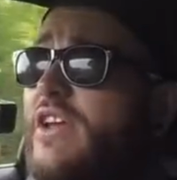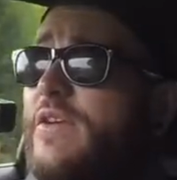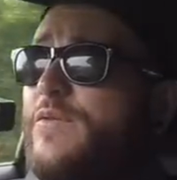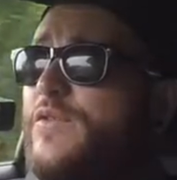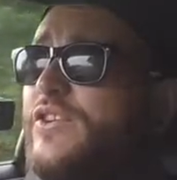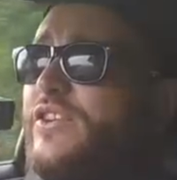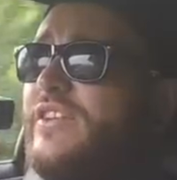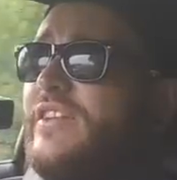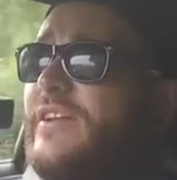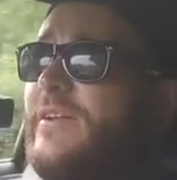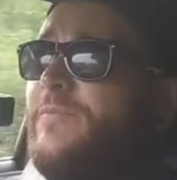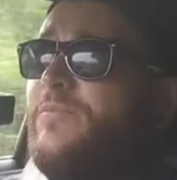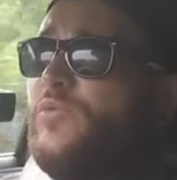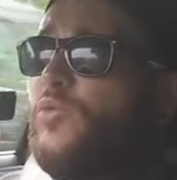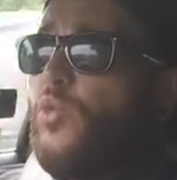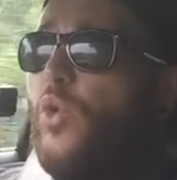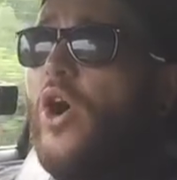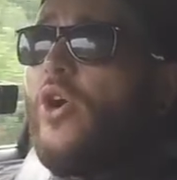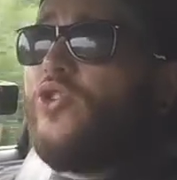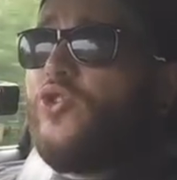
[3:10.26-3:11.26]
even
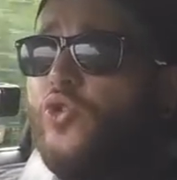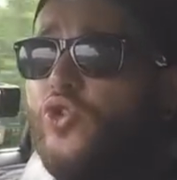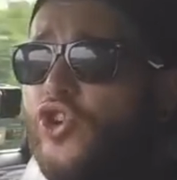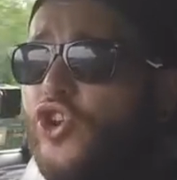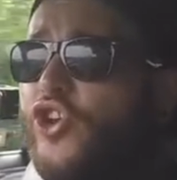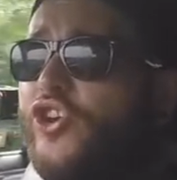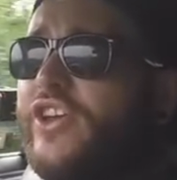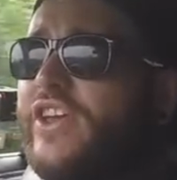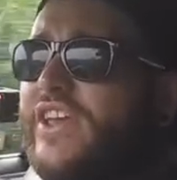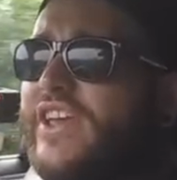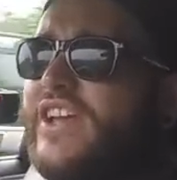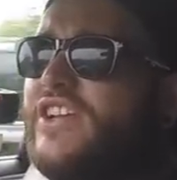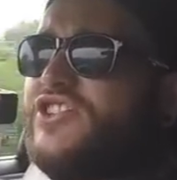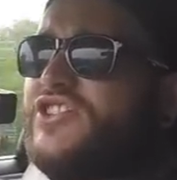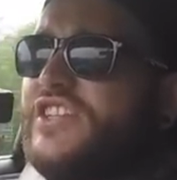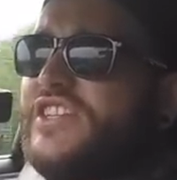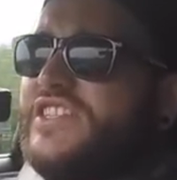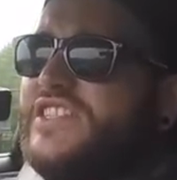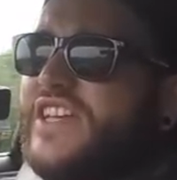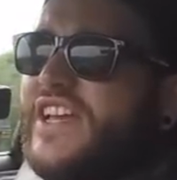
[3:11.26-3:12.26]
while you're looking at a
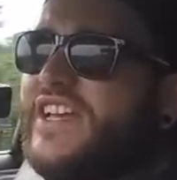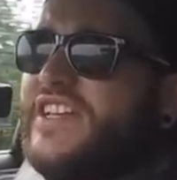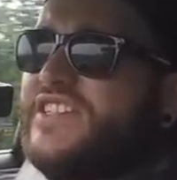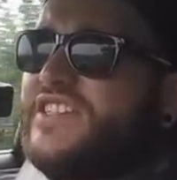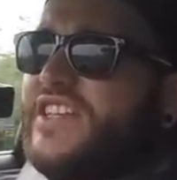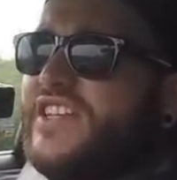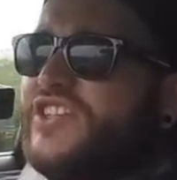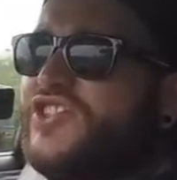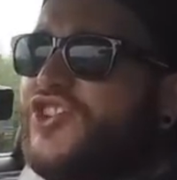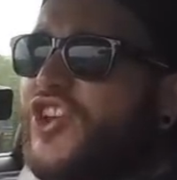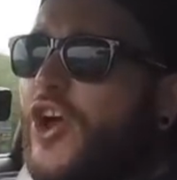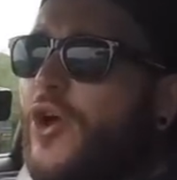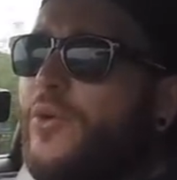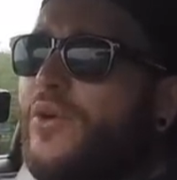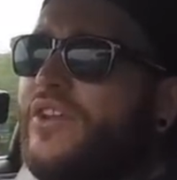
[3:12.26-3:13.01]
GT86, go